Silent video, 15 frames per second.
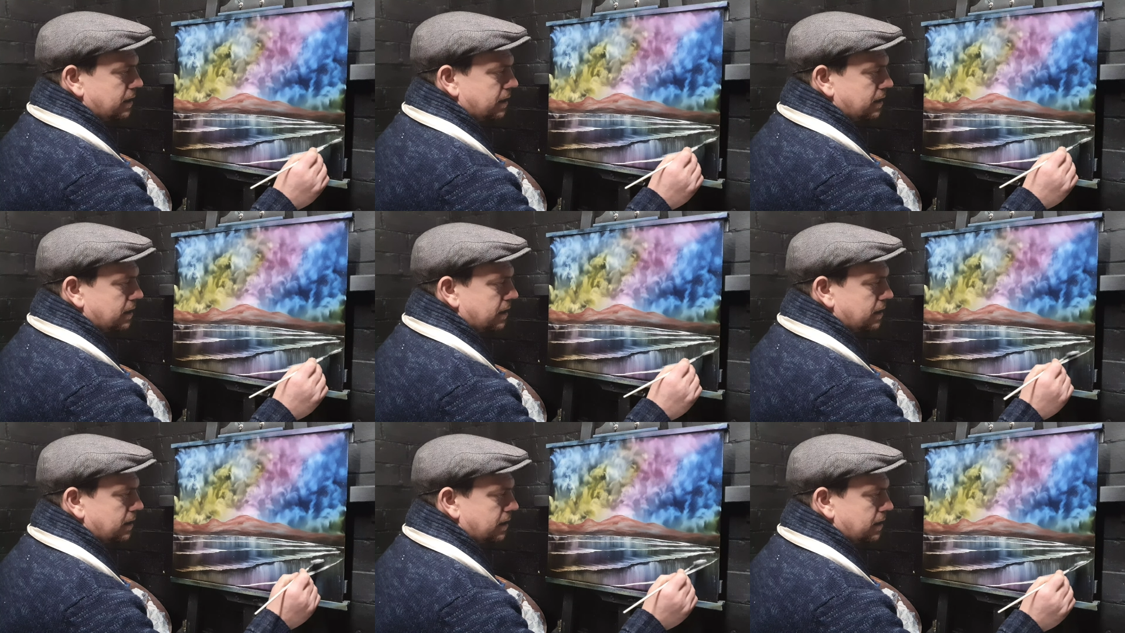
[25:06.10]

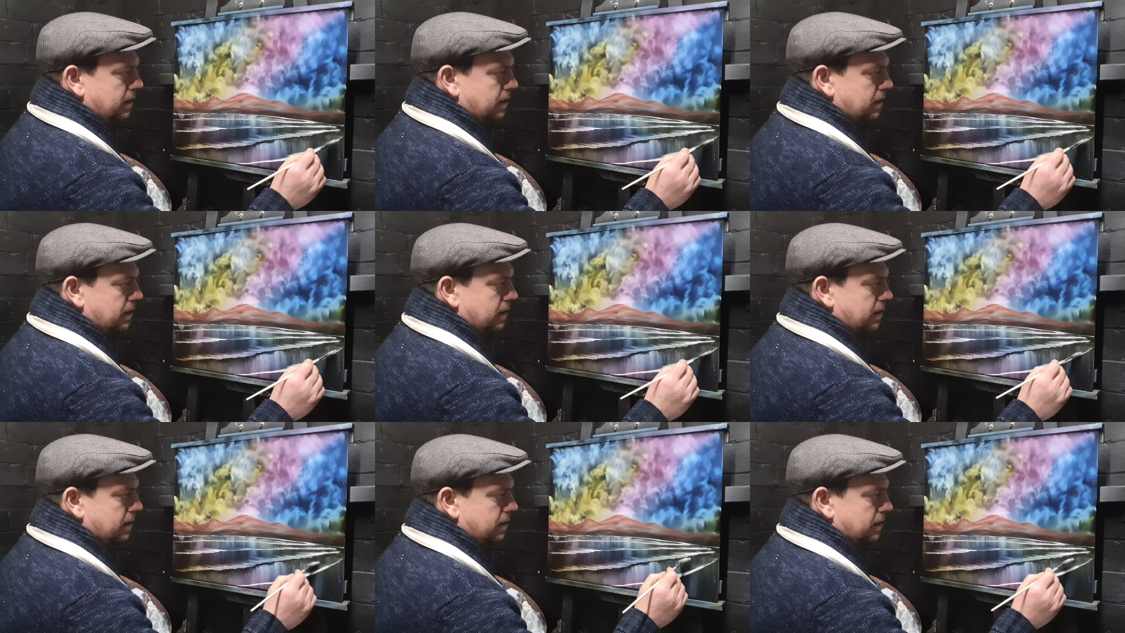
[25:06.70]

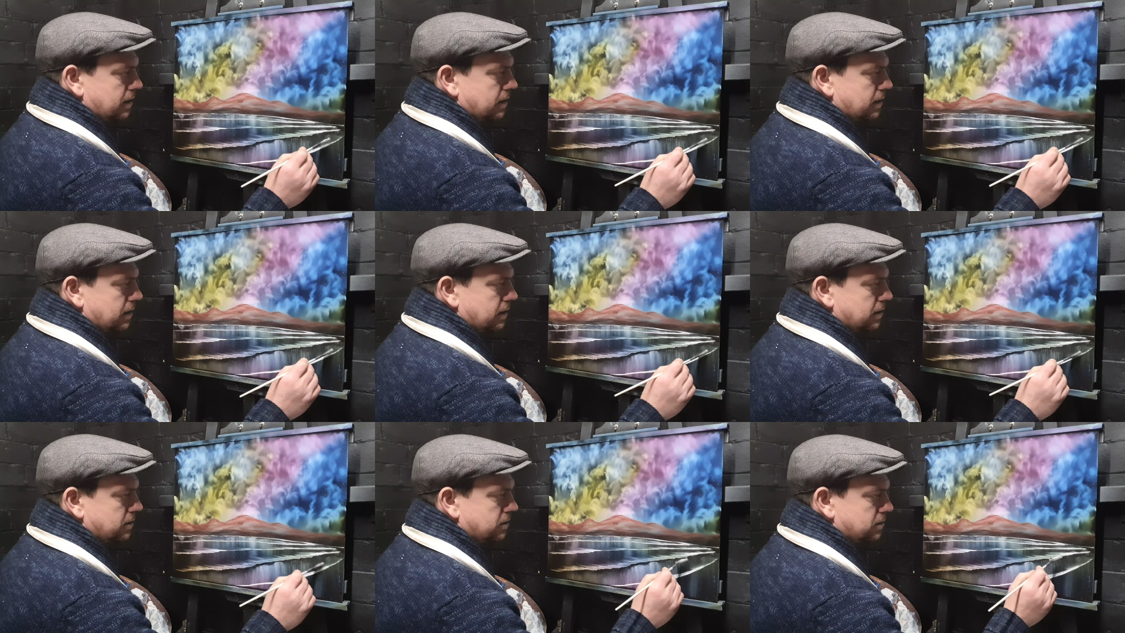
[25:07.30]
Nothing is said.